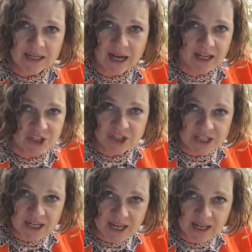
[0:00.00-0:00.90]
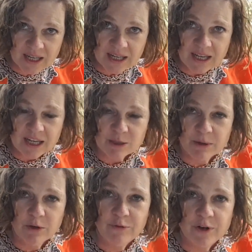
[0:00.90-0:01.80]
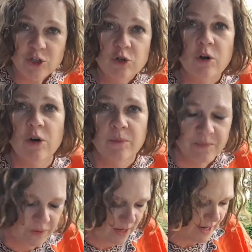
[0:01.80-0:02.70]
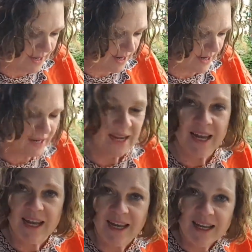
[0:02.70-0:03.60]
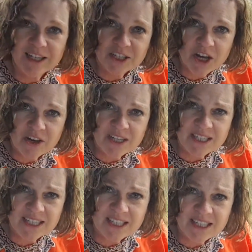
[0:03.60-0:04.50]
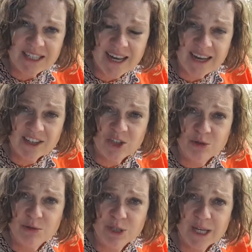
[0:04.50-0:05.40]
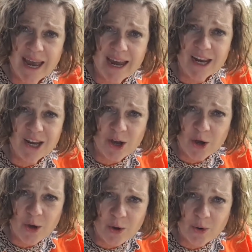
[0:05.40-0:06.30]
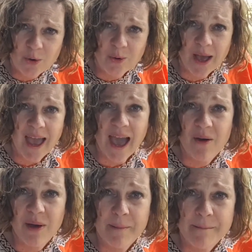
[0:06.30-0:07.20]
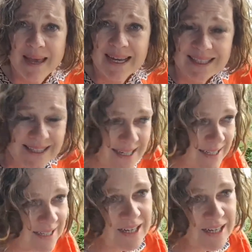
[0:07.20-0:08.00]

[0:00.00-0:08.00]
Argentina. My good friend Churro, and he is going to teach us how to tango. How amazing!